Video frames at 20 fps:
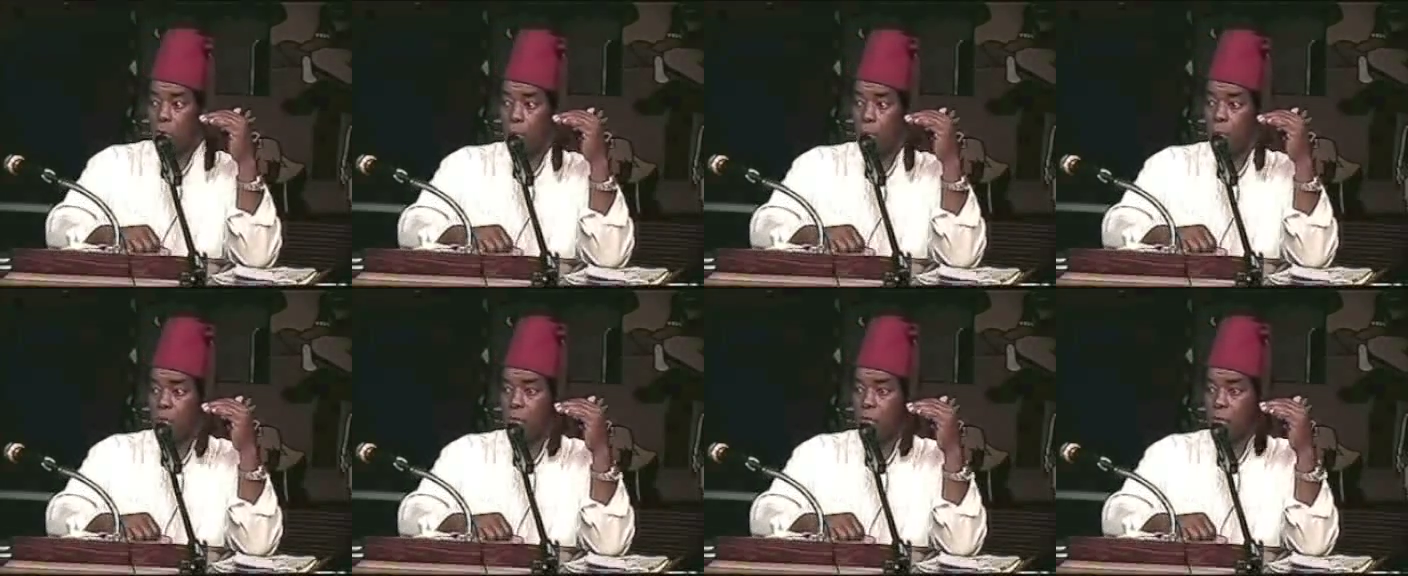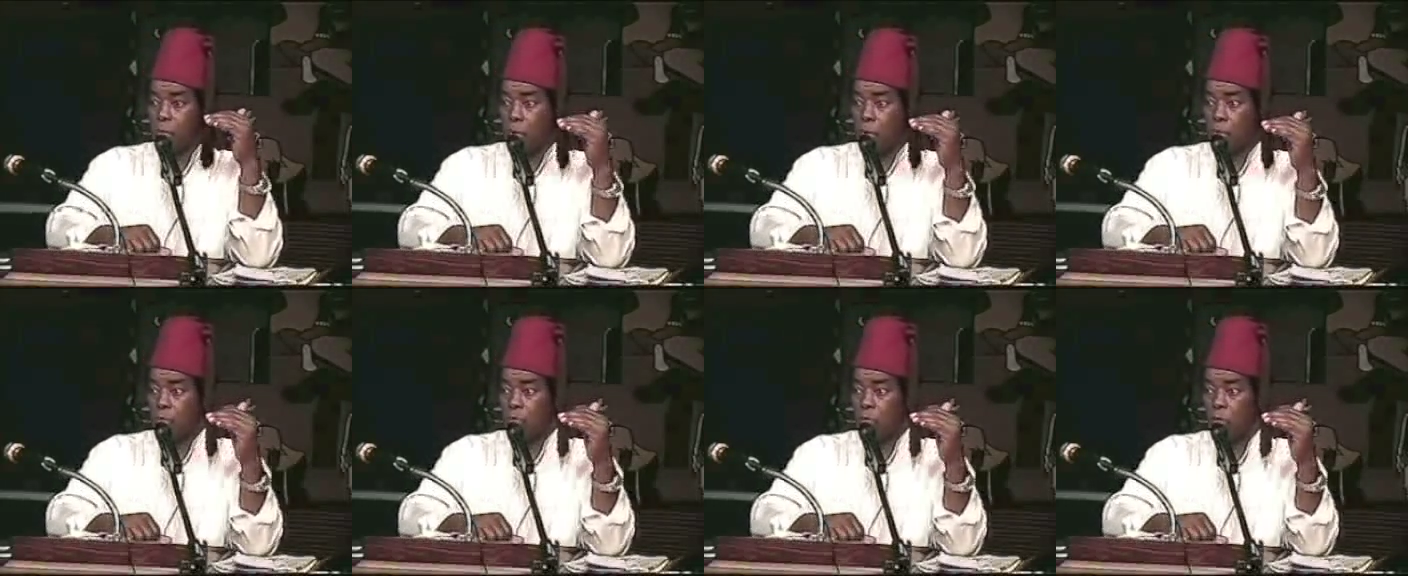up in the
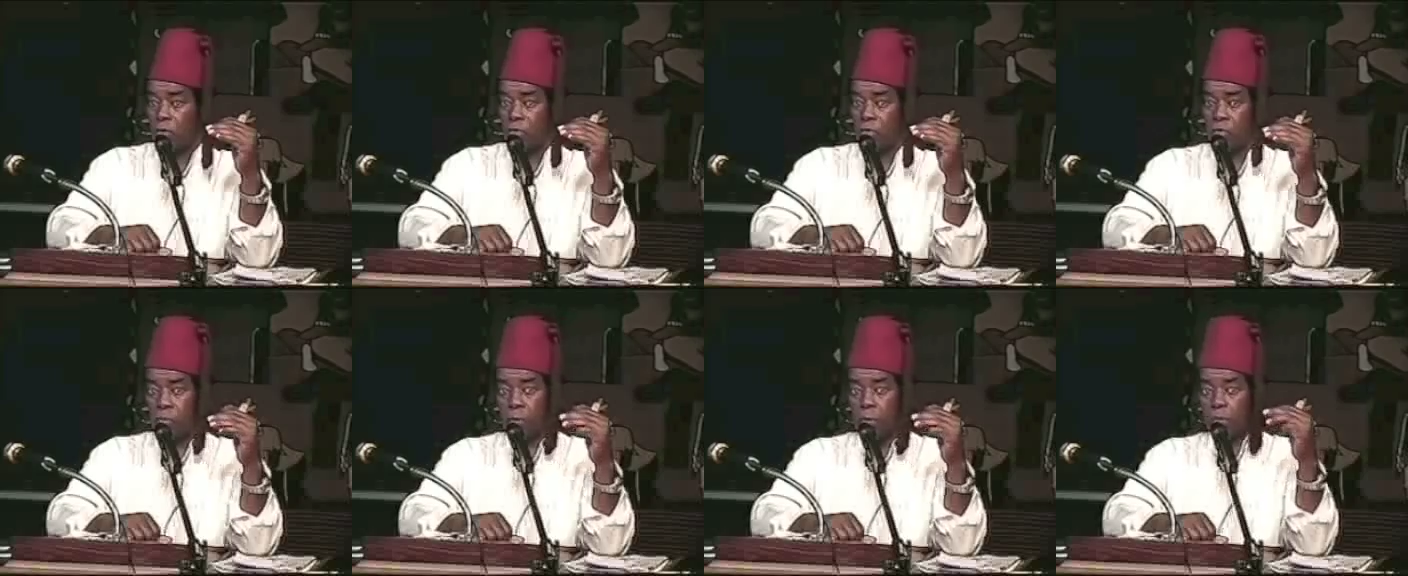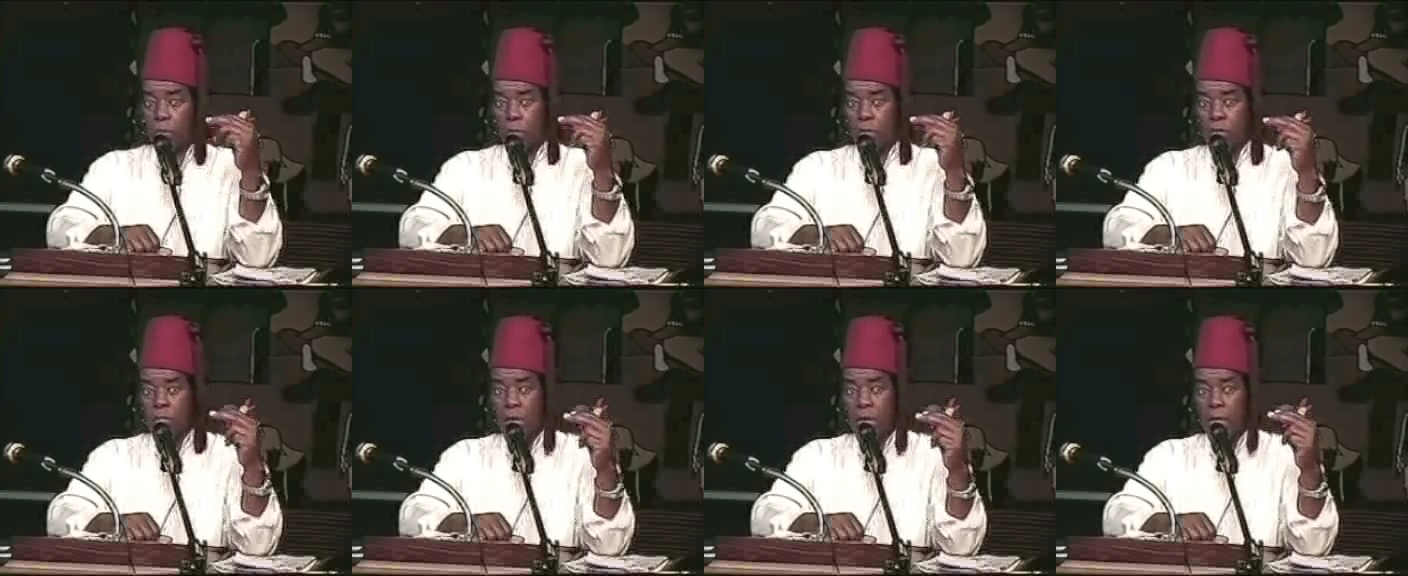emotionalism of
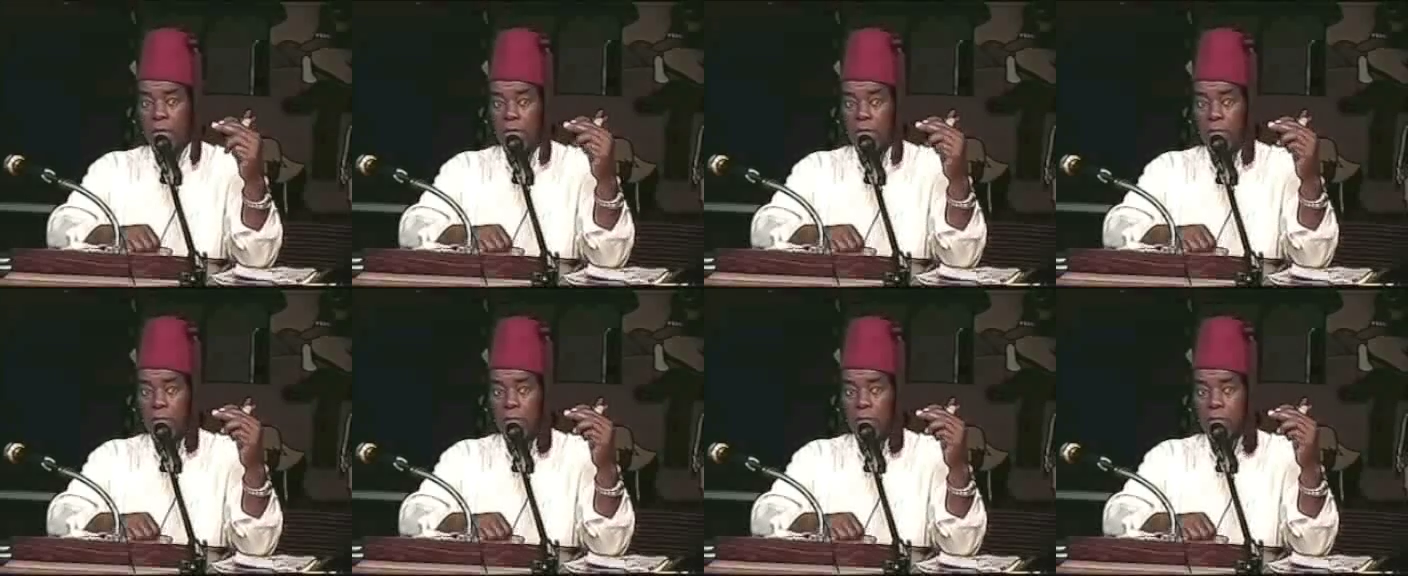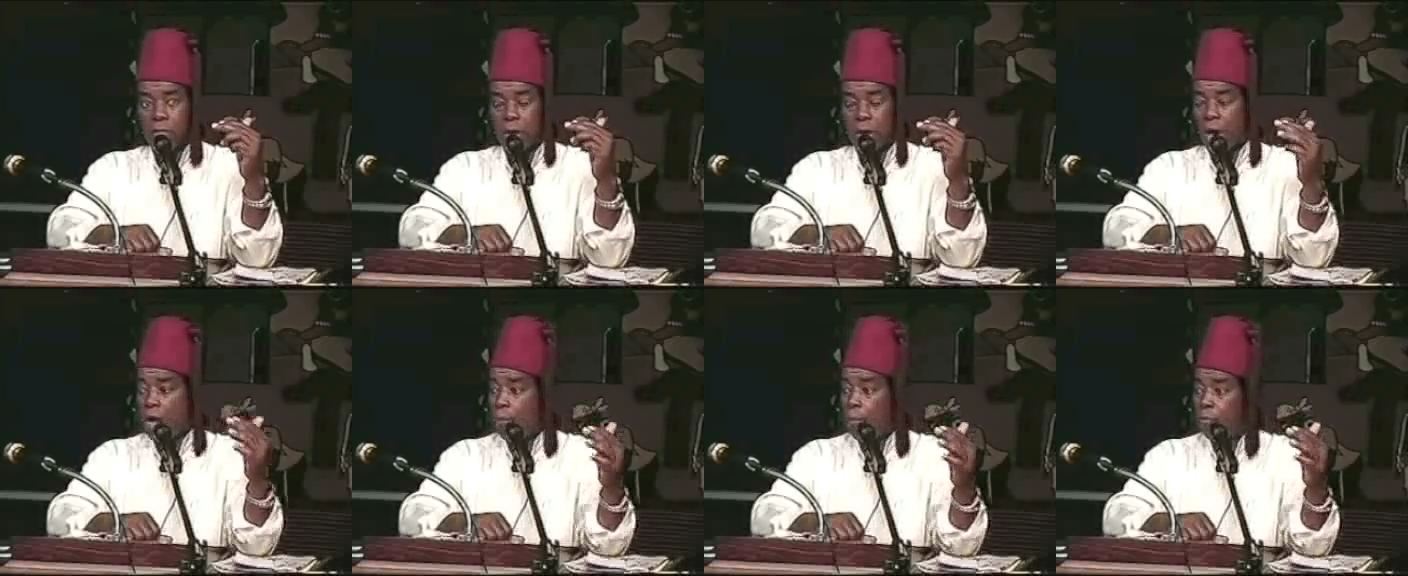looking at the
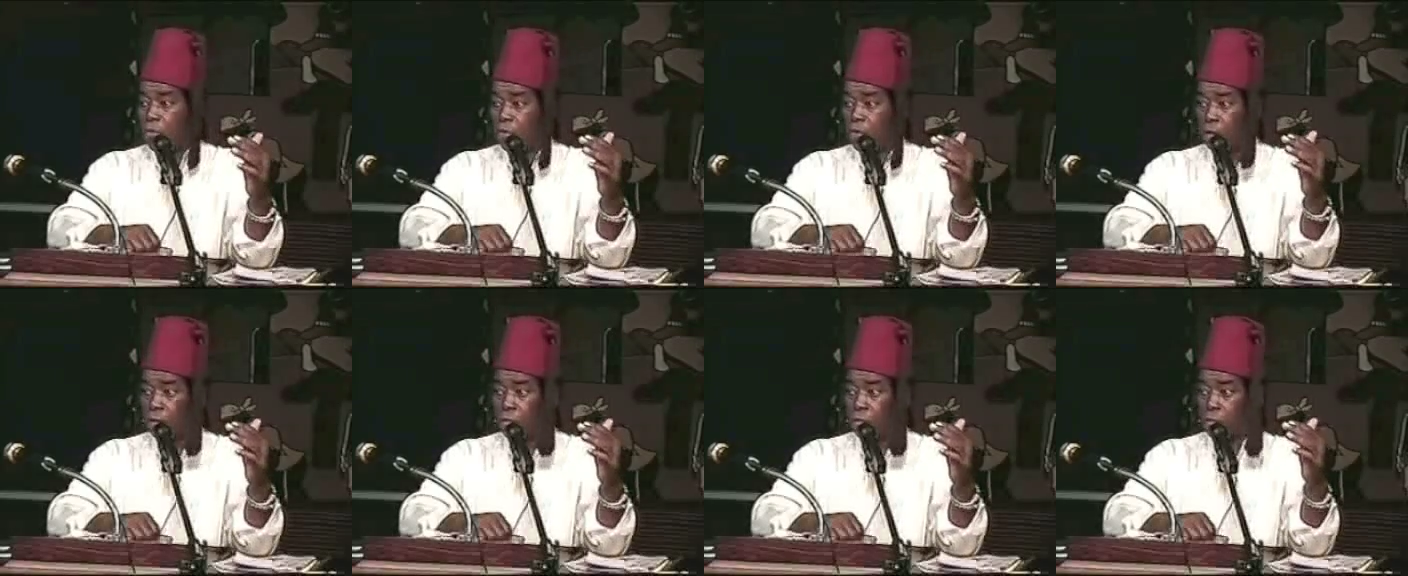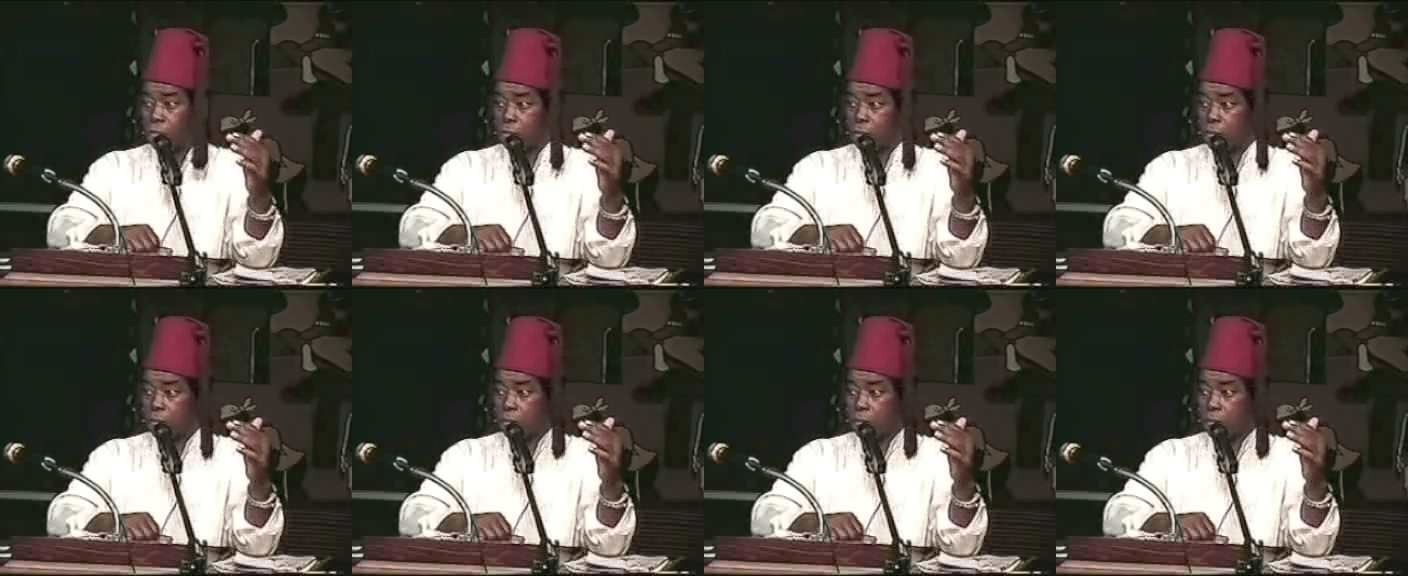objects,